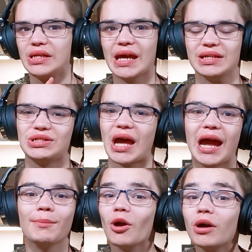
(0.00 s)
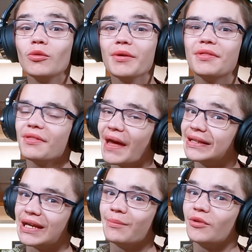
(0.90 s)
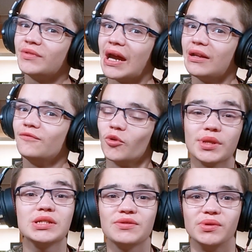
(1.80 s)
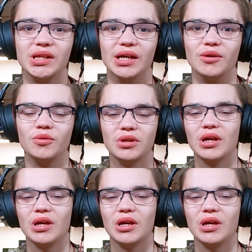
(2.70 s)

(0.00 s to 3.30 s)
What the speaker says: Yes, I'm going with that type of title for this video.